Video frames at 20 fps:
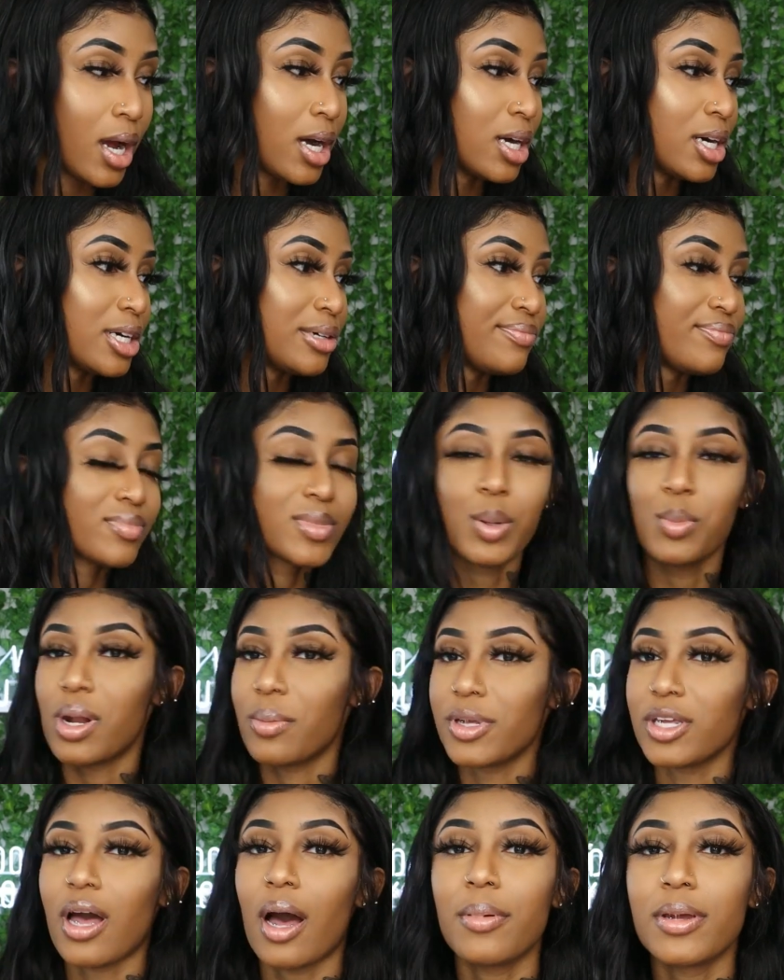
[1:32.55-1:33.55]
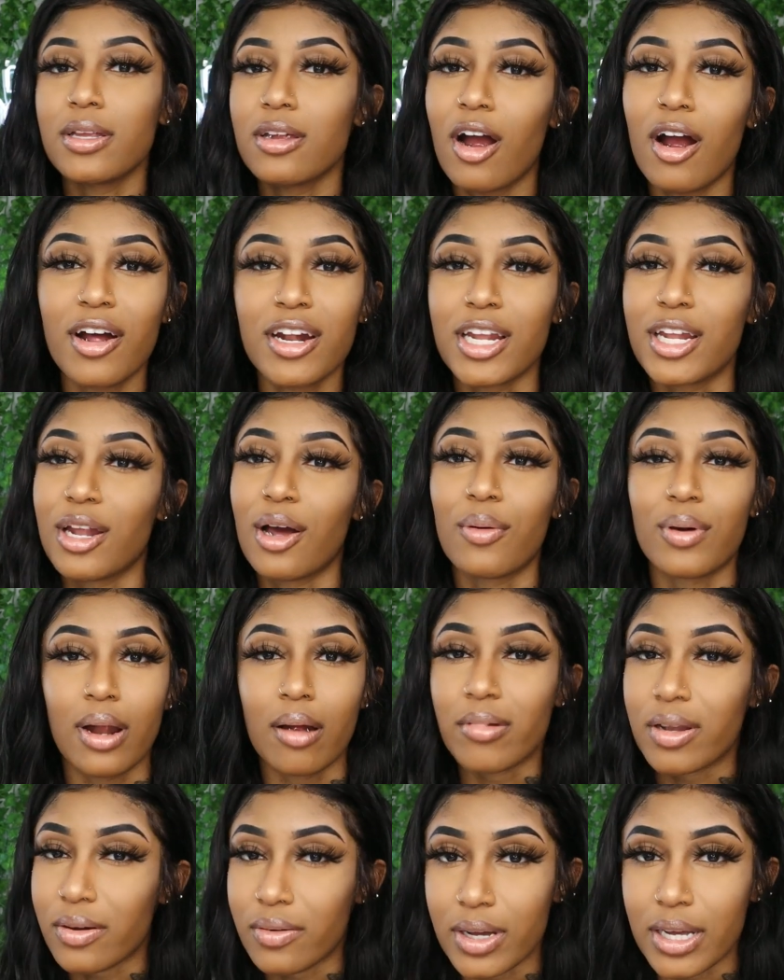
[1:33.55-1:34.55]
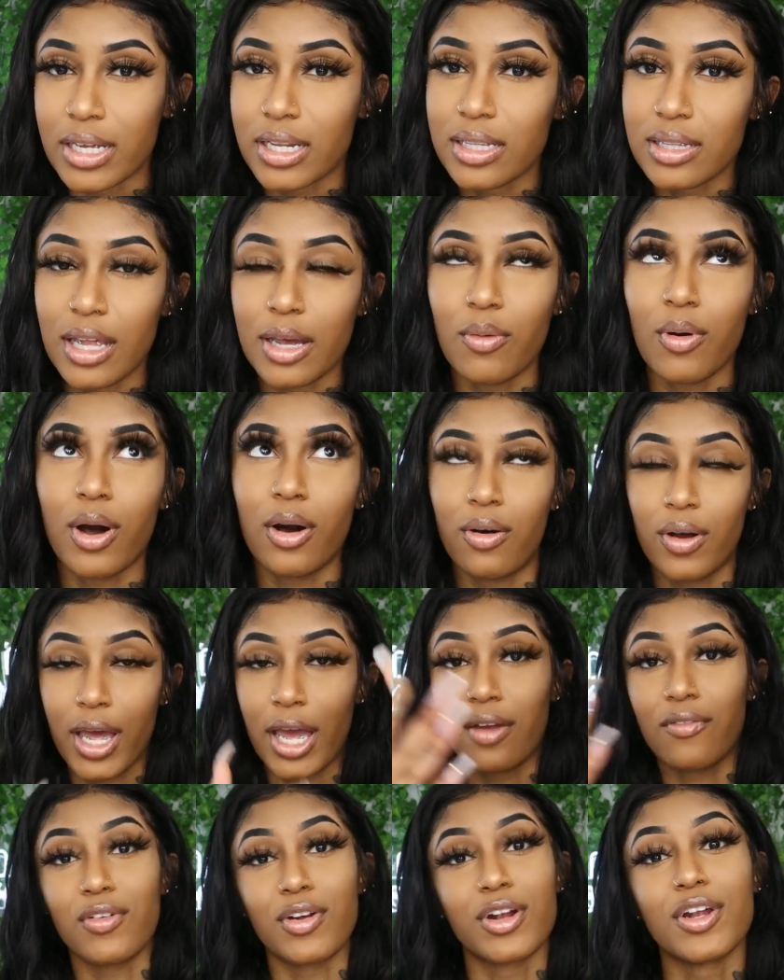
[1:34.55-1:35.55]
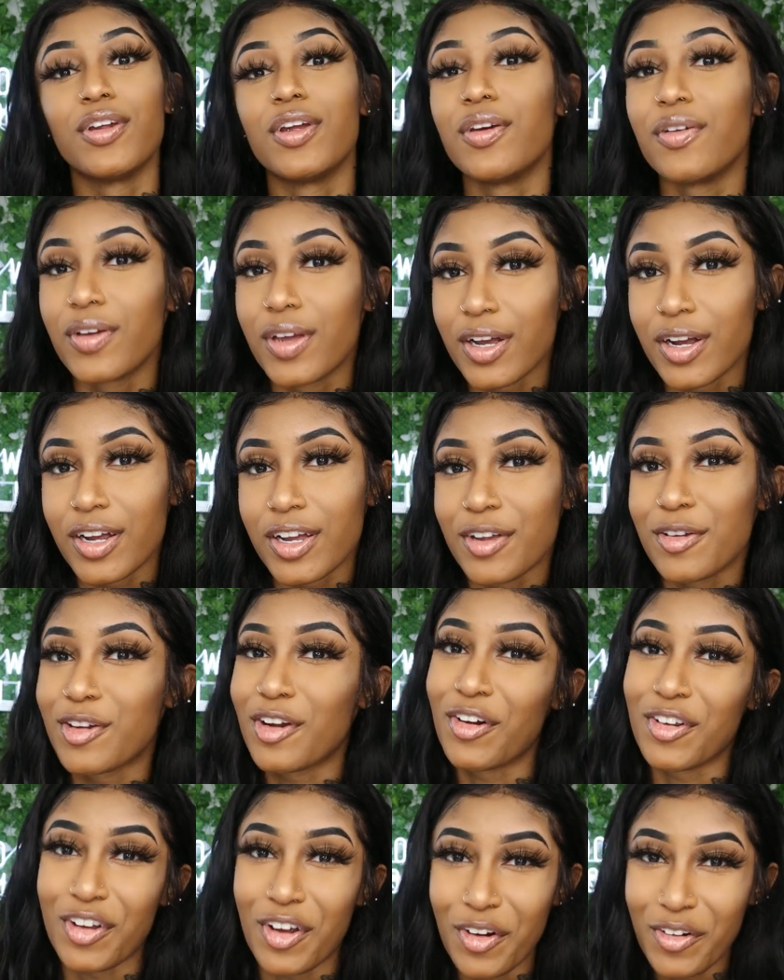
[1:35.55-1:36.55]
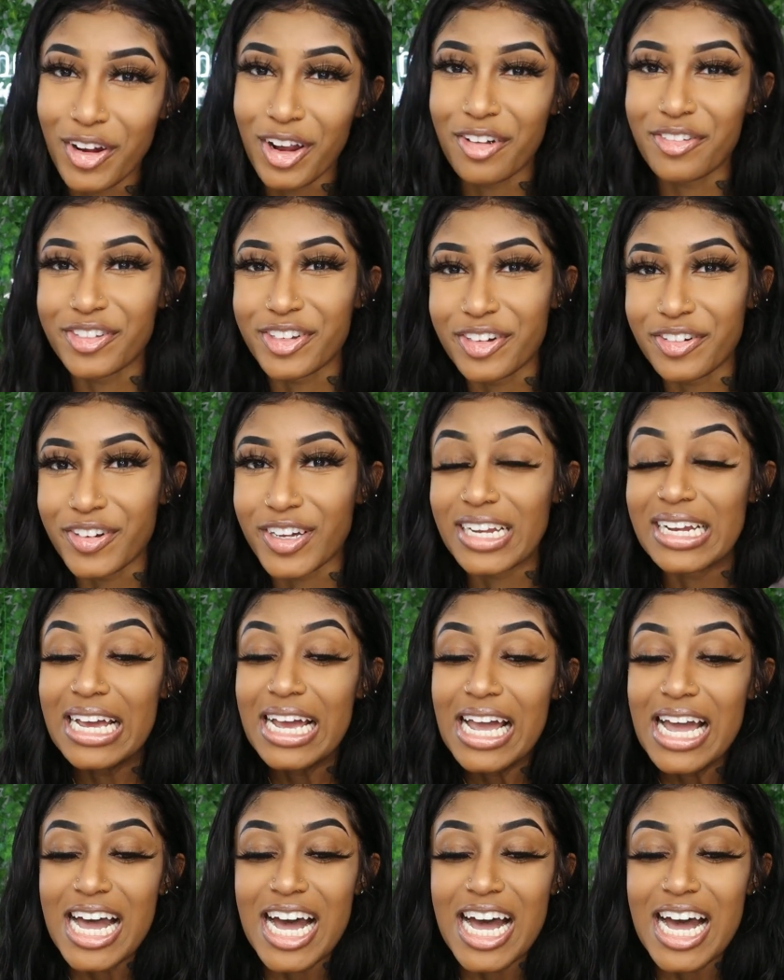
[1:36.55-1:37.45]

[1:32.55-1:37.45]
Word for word: But I mean, y'all already know what I'm doing. Like, well, okay, if you're new here, you don't know what I'm doing.